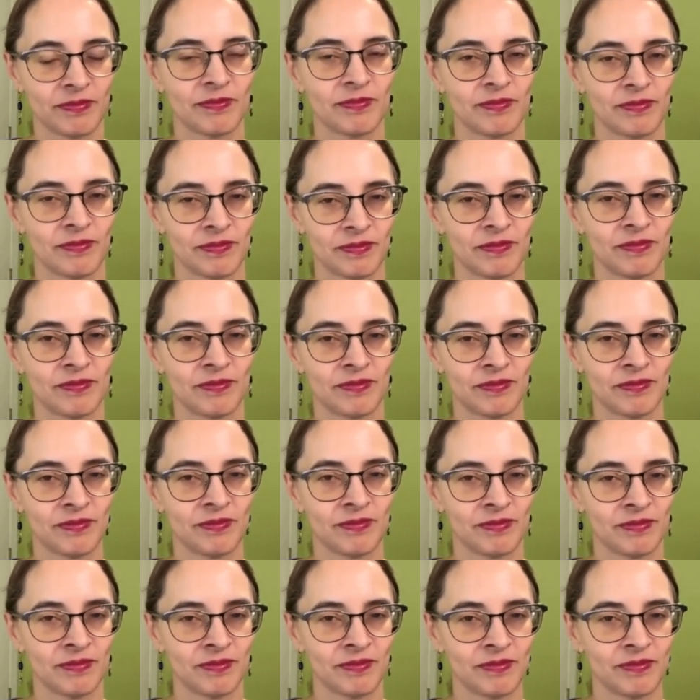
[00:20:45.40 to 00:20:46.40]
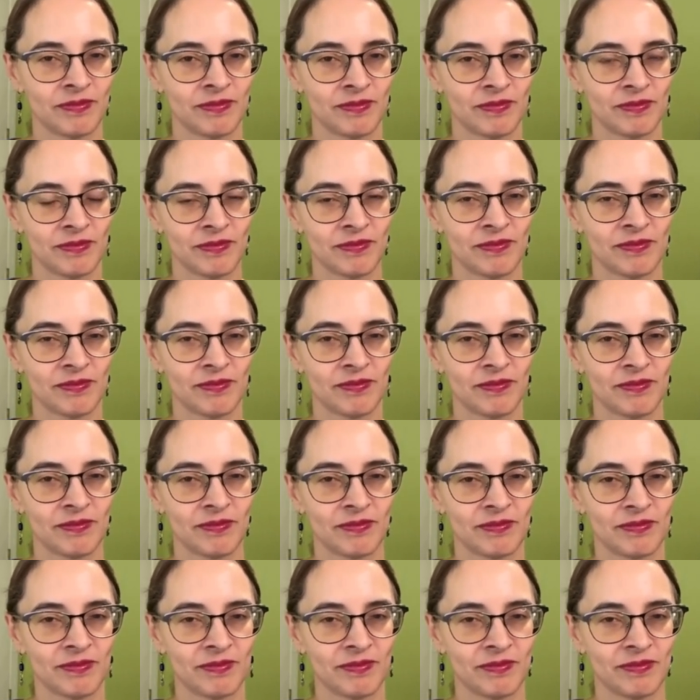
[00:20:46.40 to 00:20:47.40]

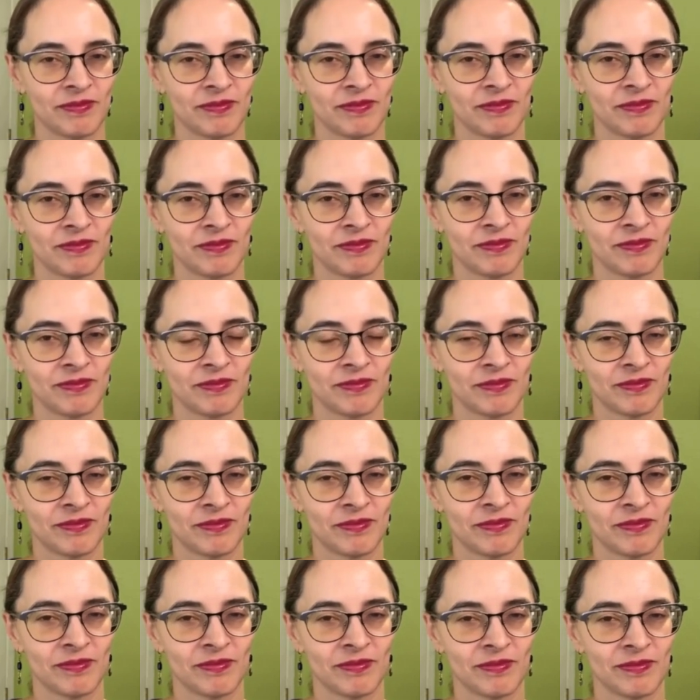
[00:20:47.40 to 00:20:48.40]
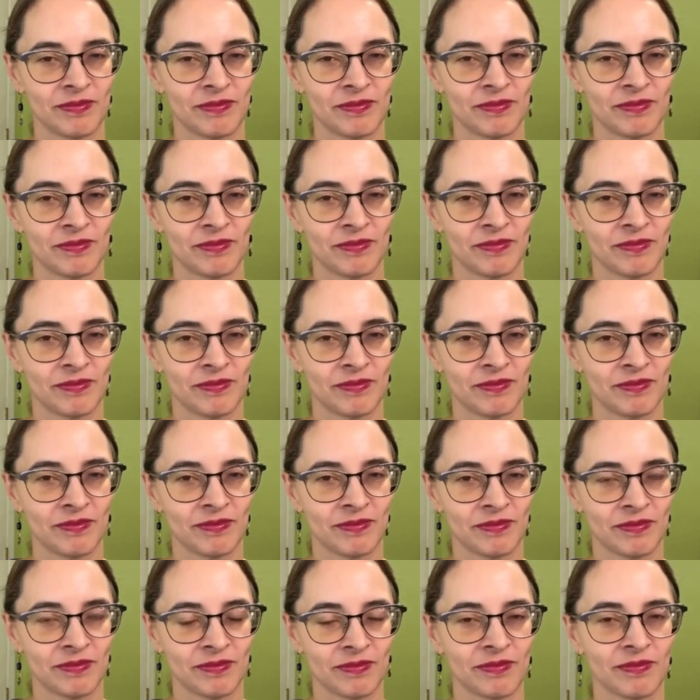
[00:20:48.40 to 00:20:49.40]

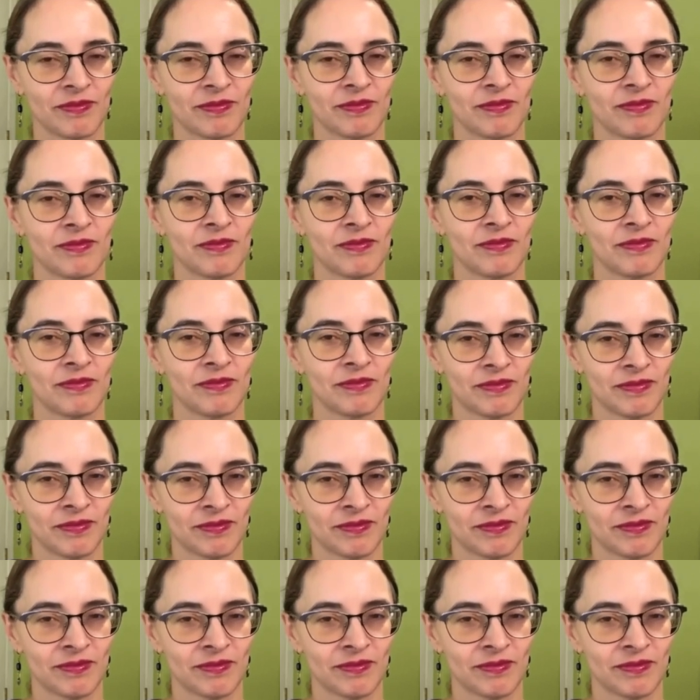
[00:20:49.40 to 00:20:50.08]
No words are spoken by the person on screen.